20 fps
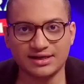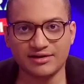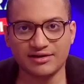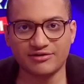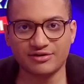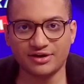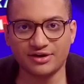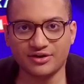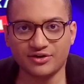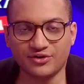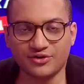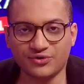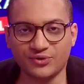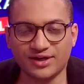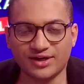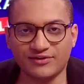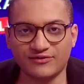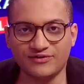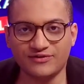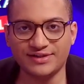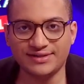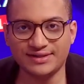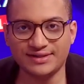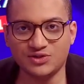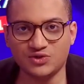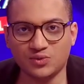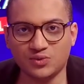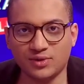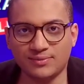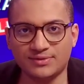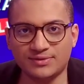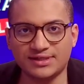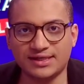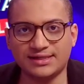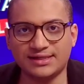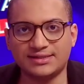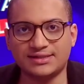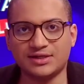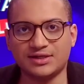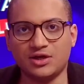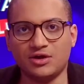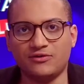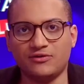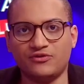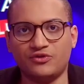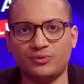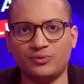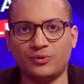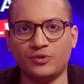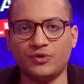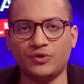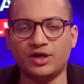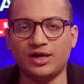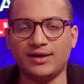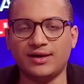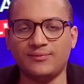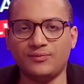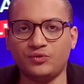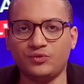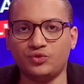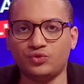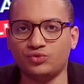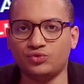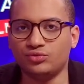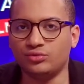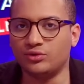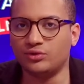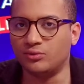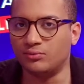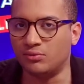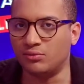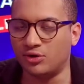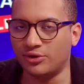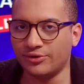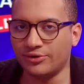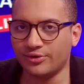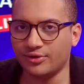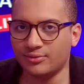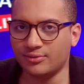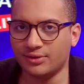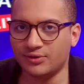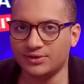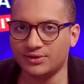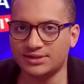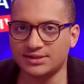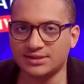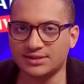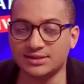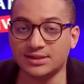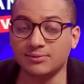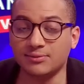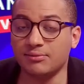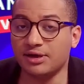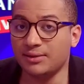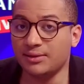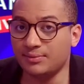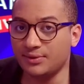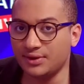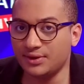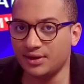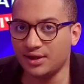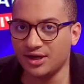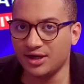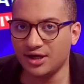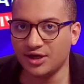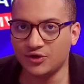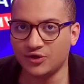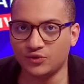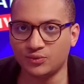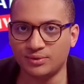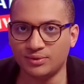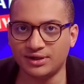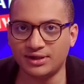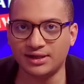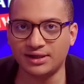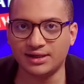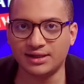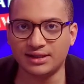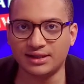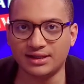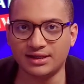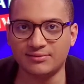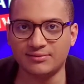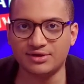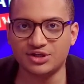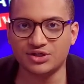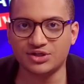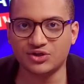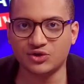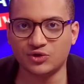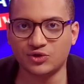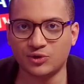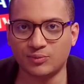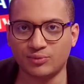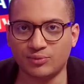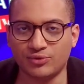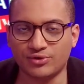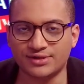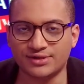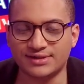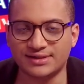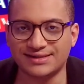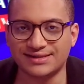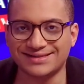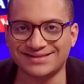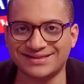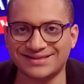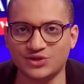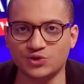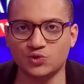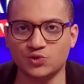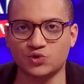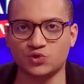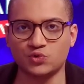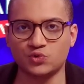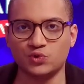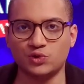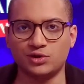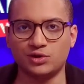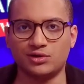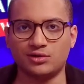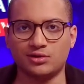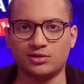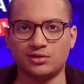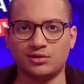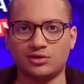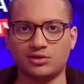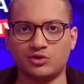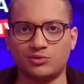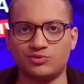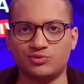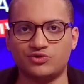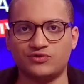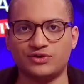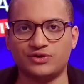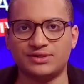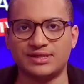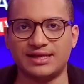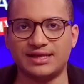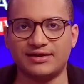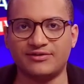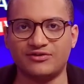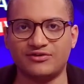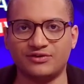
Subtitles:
earlier, you can visit the website of the program to know more about it and maybe to begin the admission process. See you soon on Campus France Live.